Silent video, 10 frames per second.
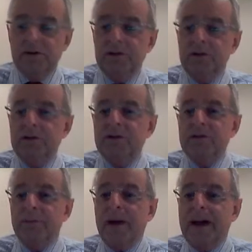Euro
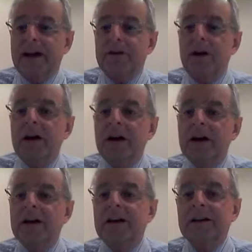Japan.
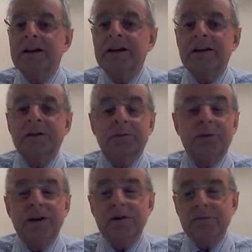
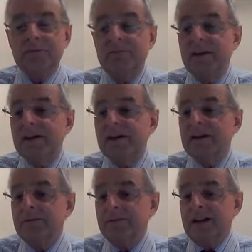Well,
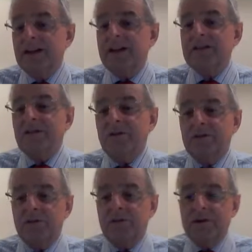that has
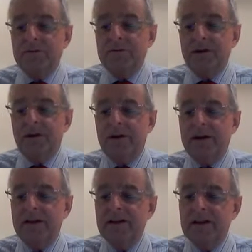gone quite a bit
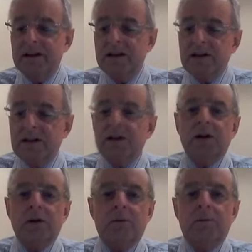higher.
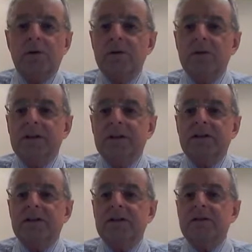What we're
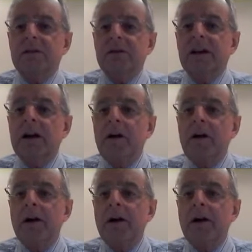going to do here,